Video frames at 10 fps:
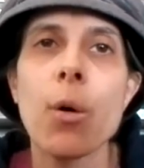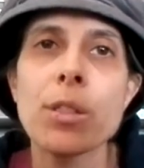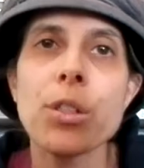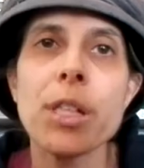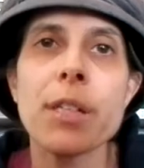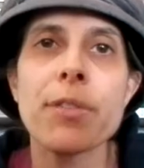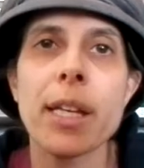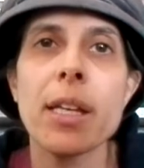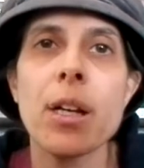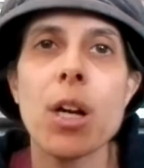
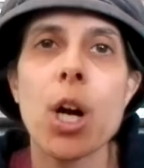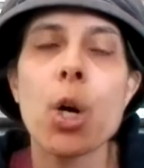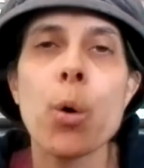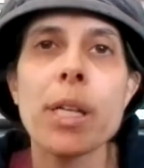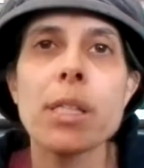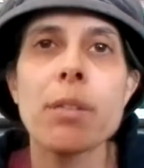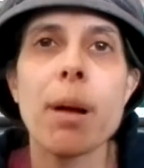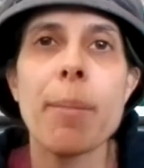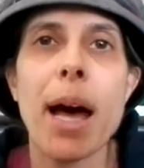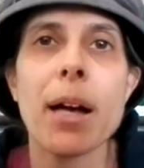Alternatively, according to
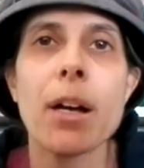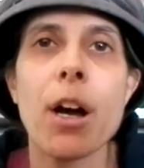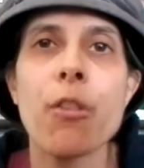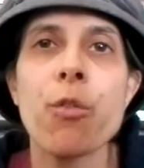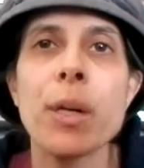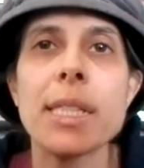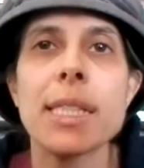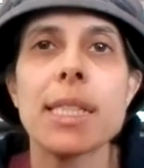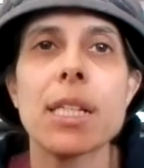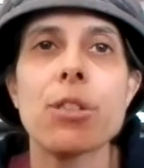Rabag, a
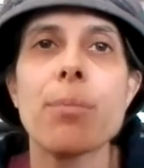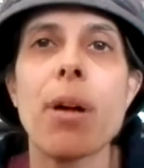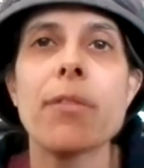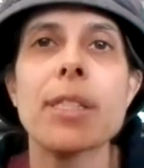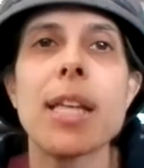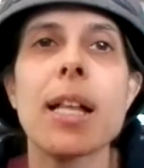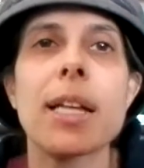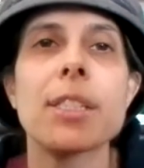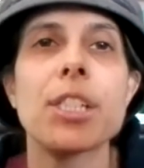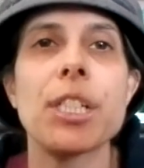14th century
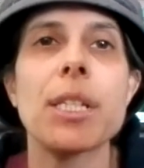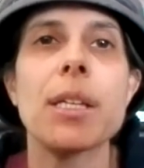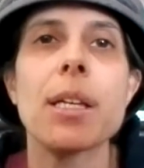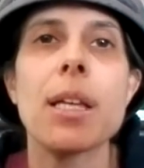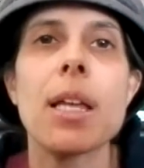Provençal exegete,